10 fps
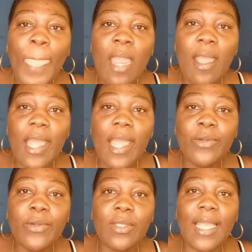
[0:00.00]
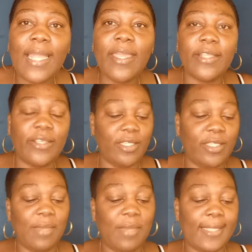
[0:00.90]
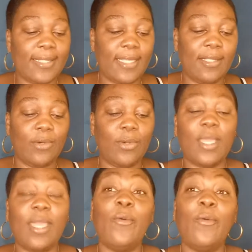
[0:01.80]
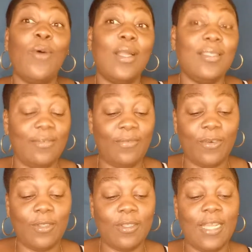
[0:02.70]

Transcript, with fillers: I don't like hair touching my skin. Okay, wonderful.